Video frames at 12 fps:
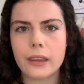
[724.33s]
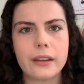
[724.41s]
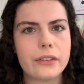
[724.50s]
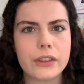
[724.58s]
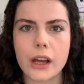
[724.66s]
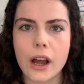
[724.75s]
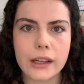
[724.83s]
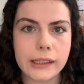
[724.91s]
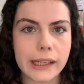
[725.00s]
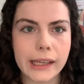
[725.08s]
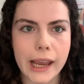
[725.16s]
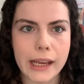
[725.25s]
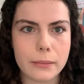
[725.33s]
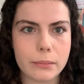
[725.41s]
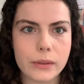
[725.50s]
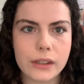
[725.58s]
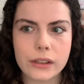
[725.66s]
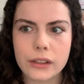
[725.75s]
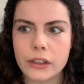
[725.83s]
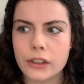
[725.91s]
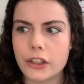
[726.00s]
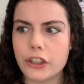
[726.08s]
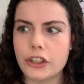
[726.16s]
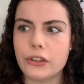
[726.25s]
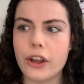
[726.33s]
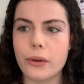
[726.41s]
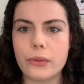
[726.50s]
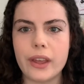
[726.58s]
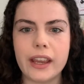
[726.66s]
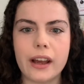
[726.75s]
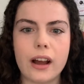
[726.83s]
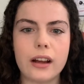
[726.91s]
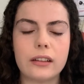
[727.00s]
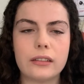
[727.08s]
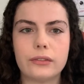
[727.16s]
The Hunger Games, you know, they are,